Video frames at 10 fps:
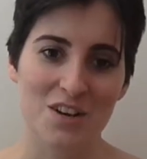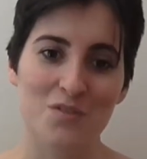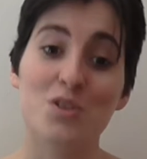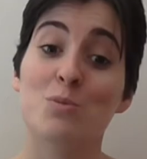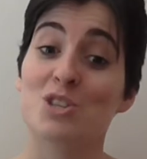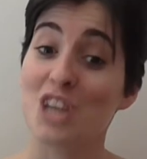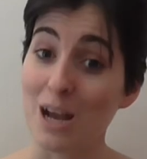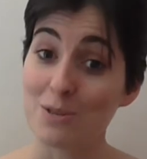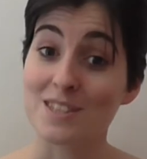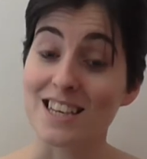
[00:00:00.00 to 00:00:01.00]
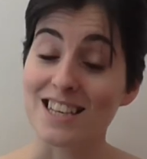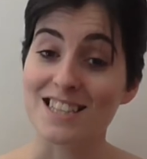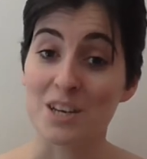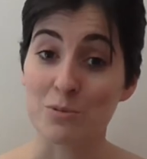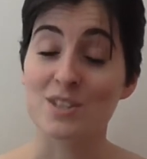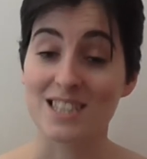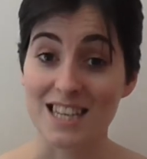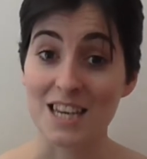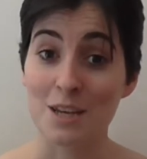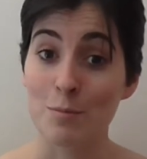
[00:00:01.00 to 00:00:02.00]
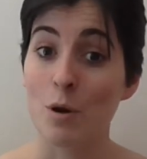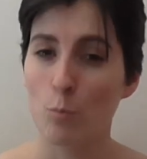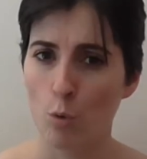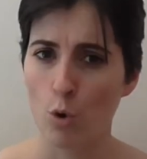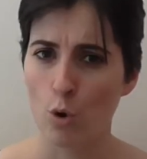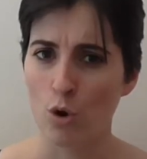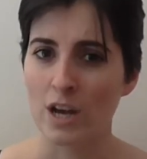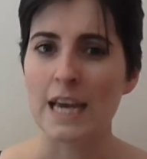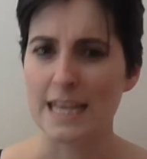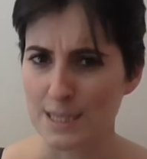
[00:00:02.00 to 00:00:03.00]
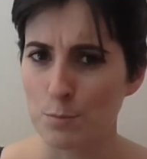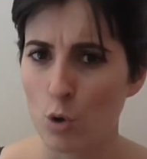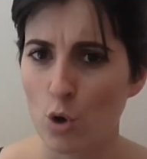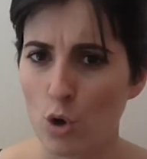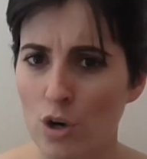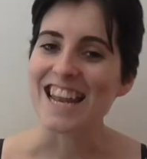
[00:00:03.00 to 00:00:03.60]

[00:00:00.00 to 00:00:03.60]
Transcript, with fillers: For the Wachowskis, it would seem more is more.